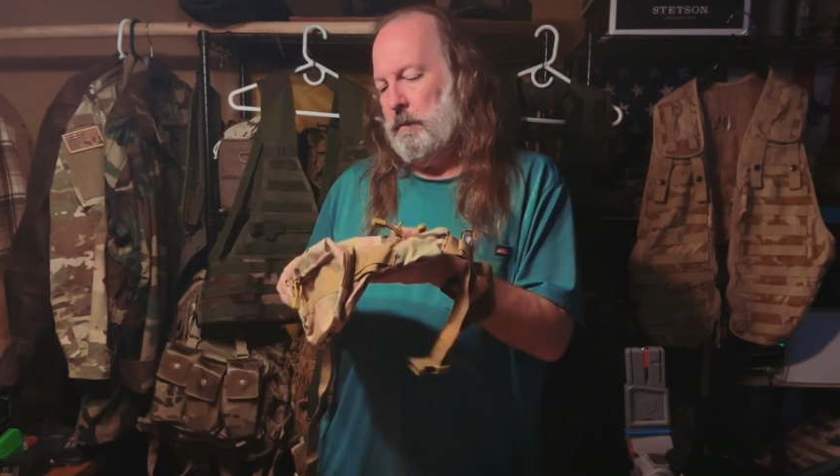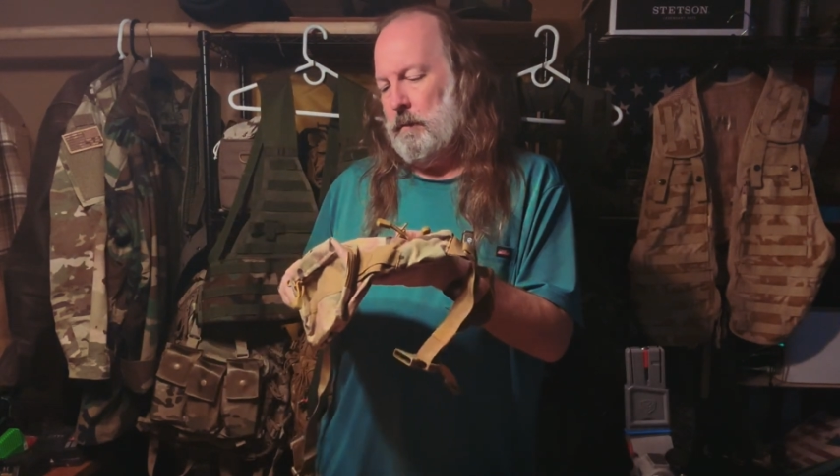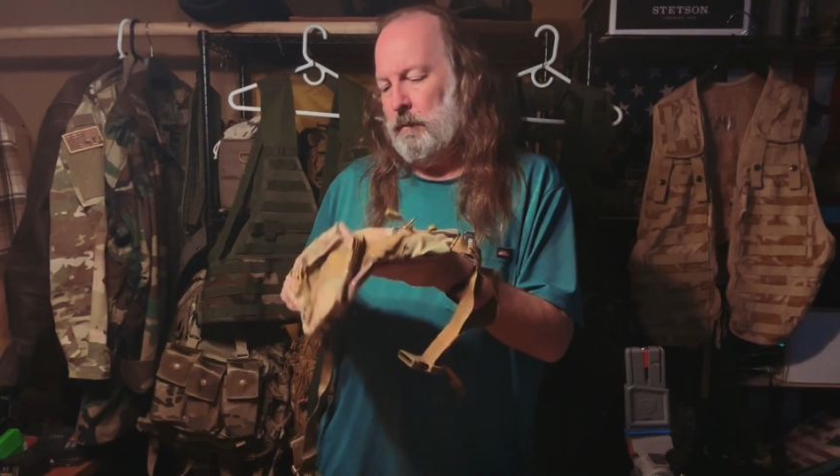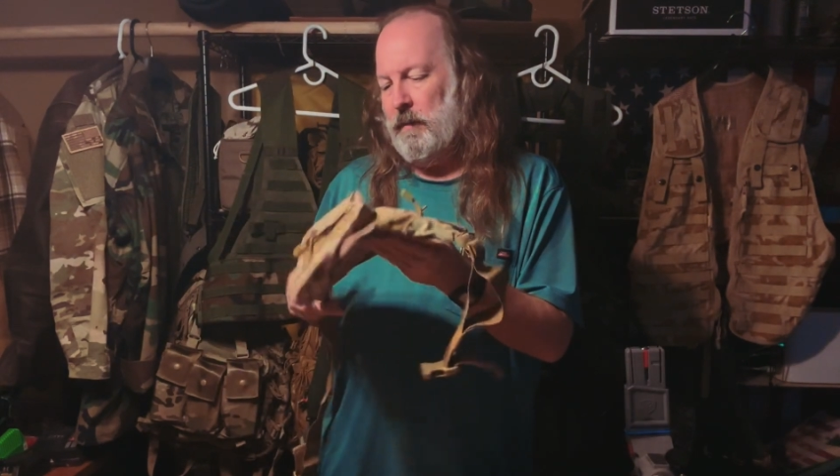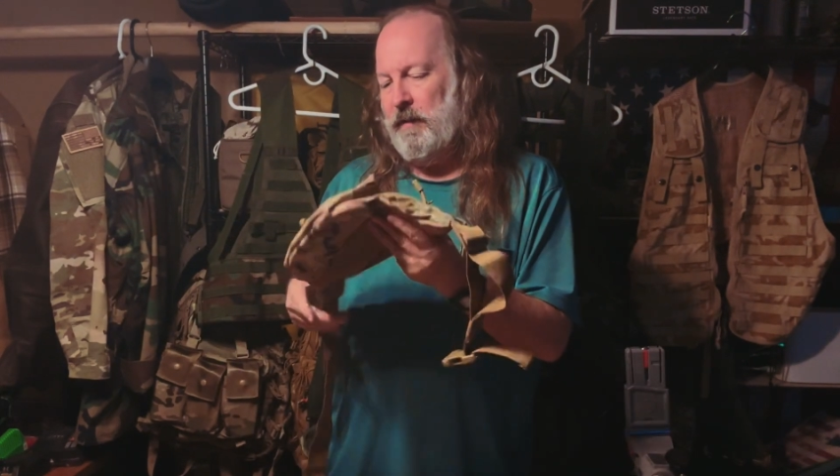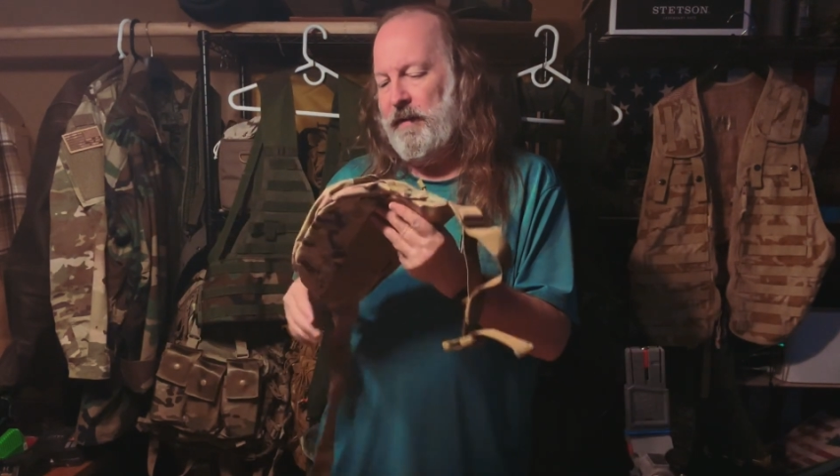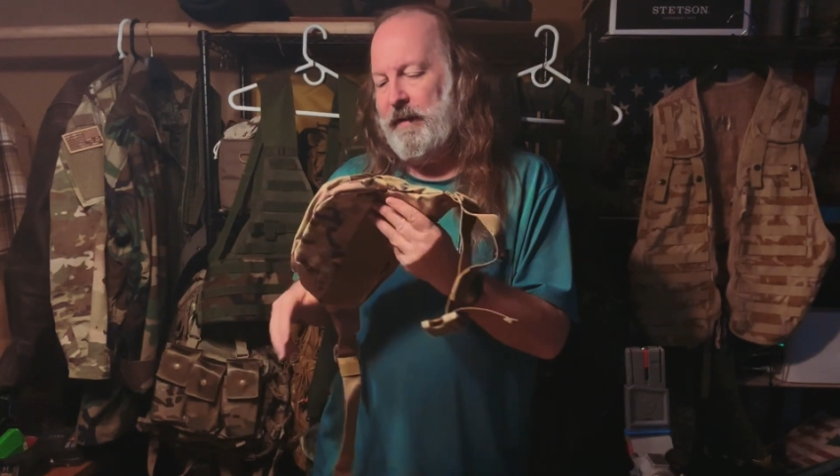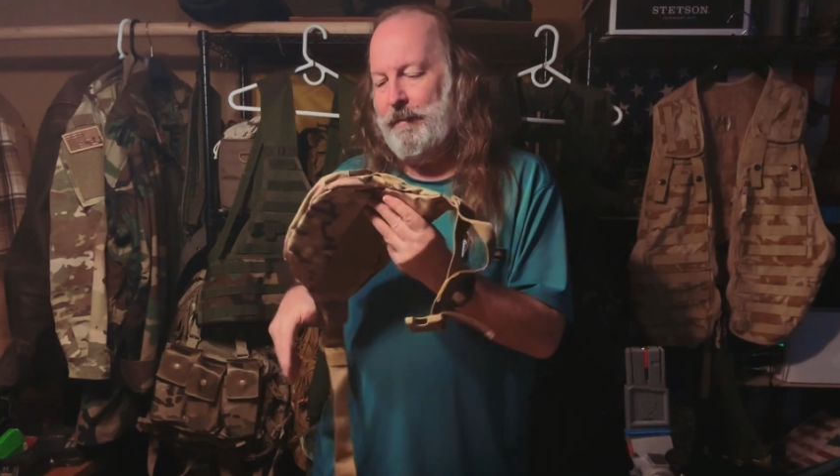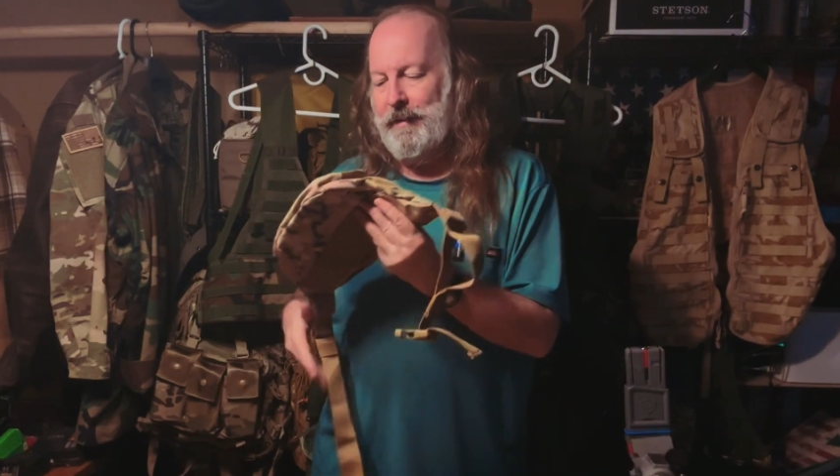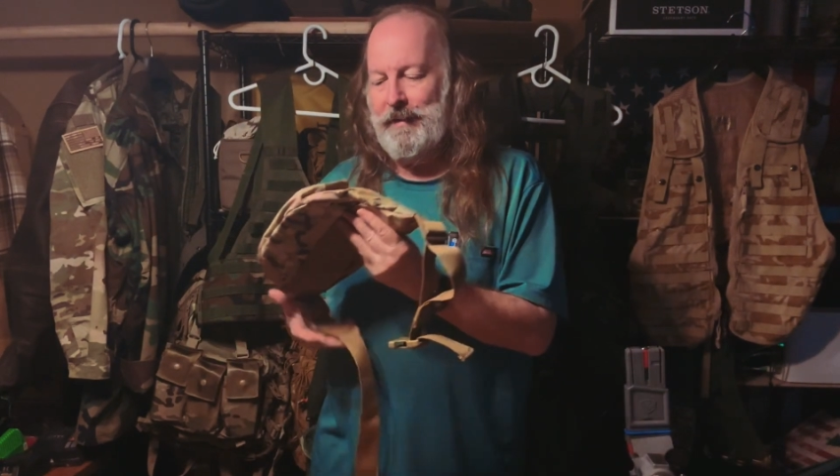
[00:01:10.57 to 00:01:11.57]
one
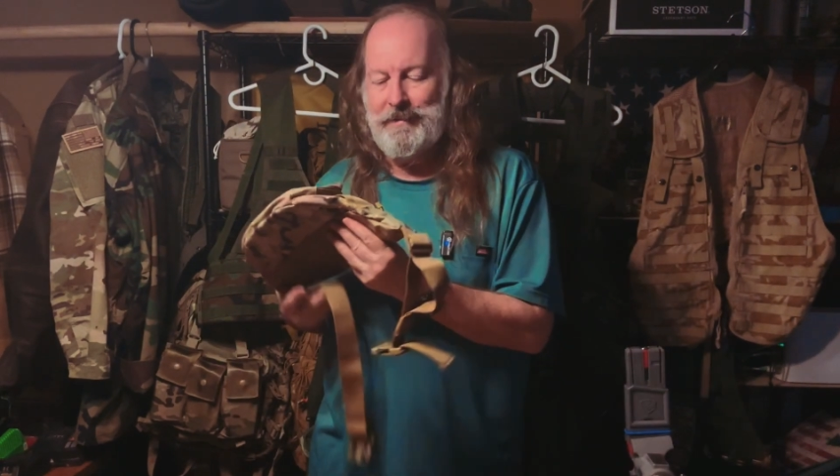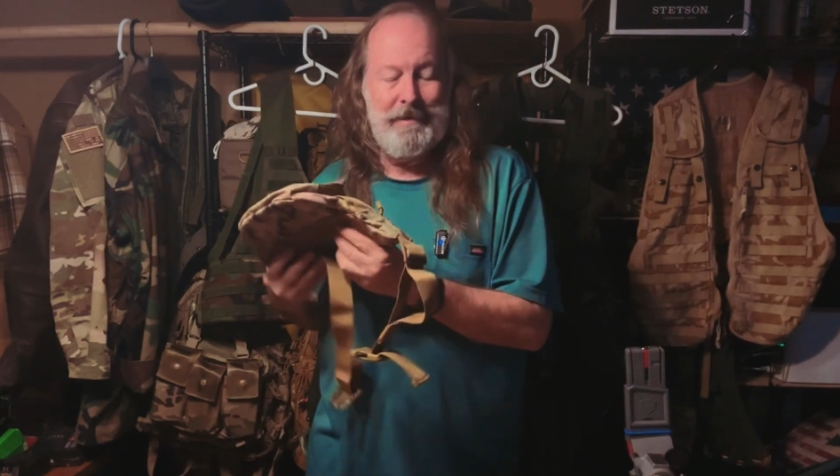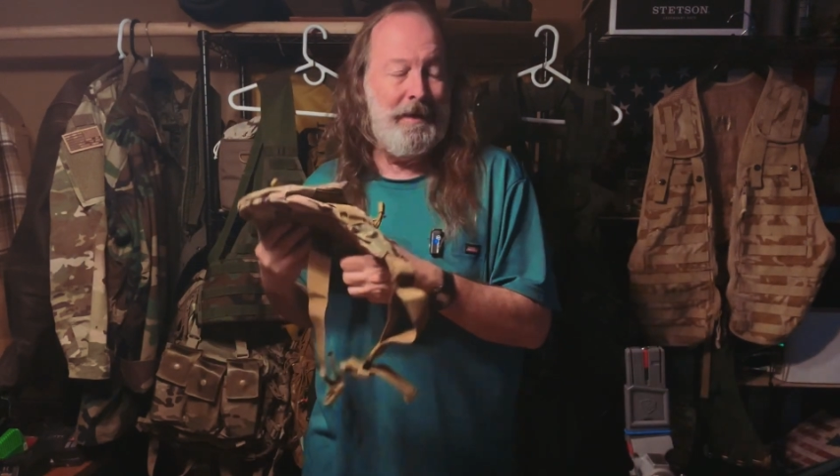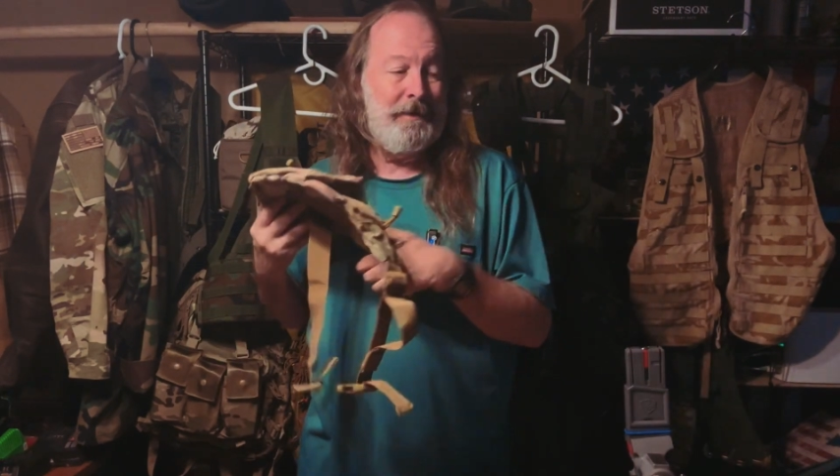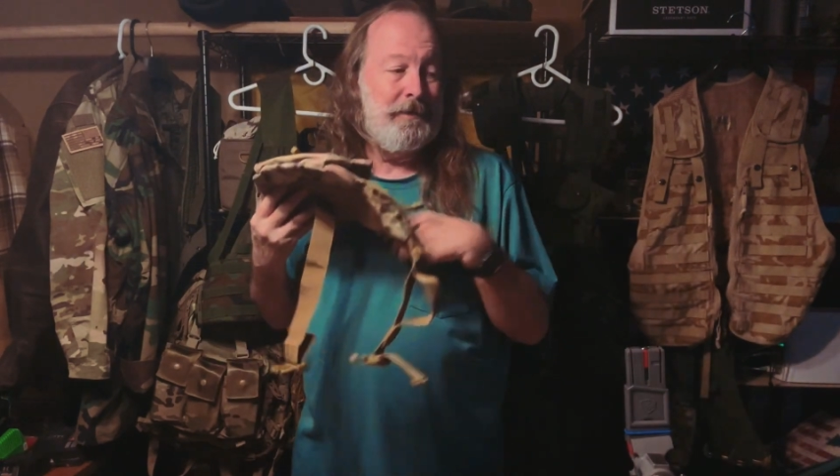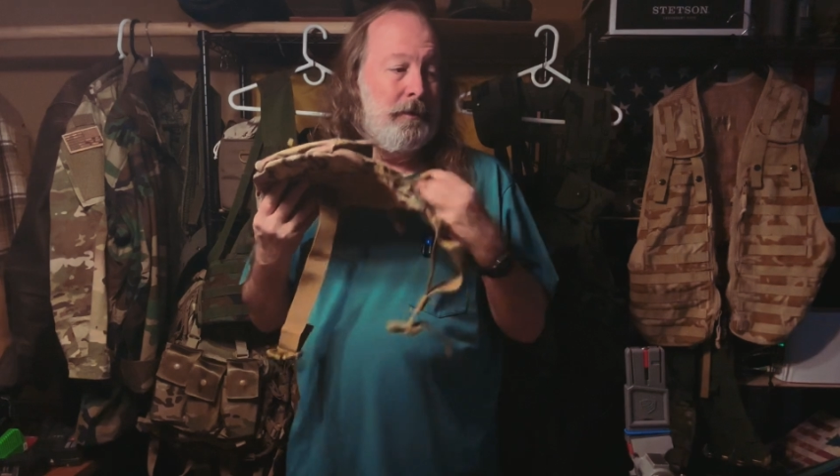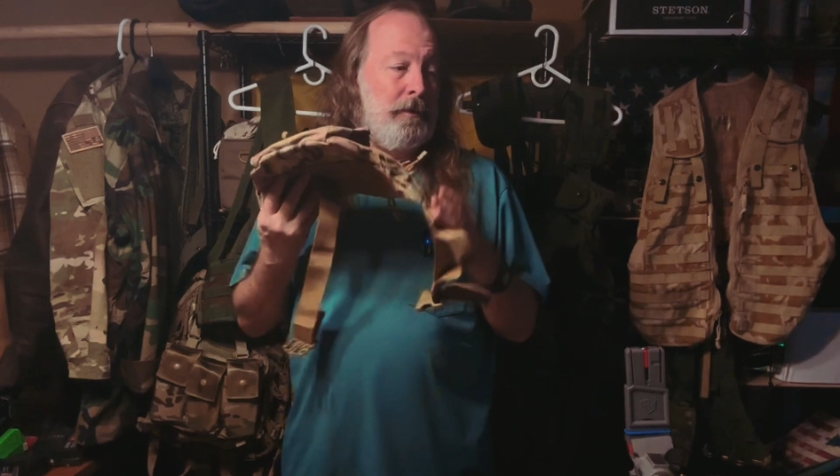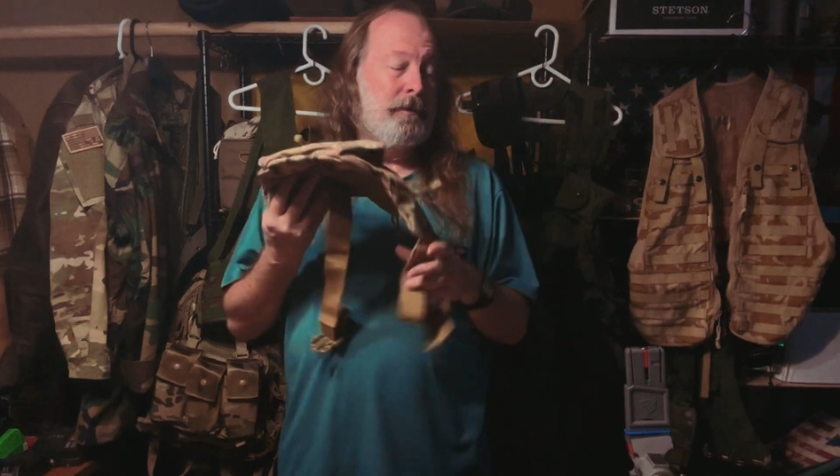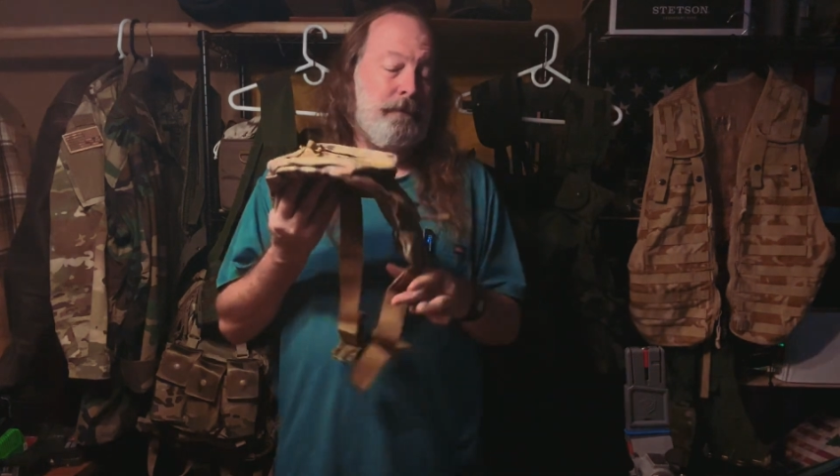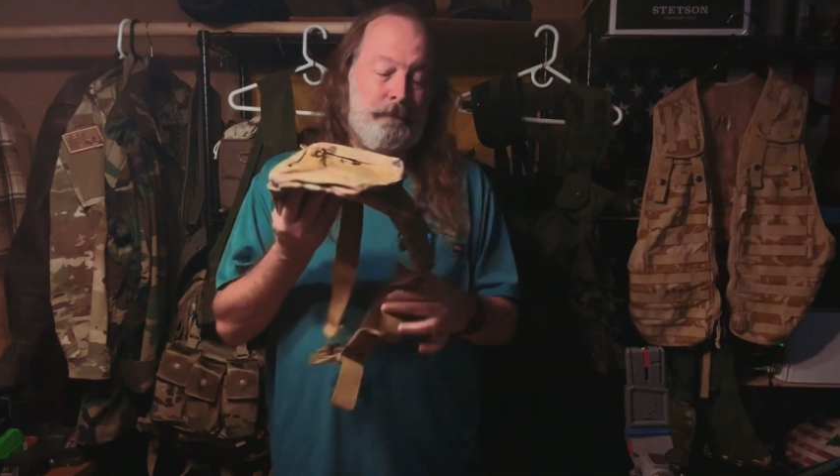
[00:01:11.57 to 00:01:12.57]
thing, but it's not. So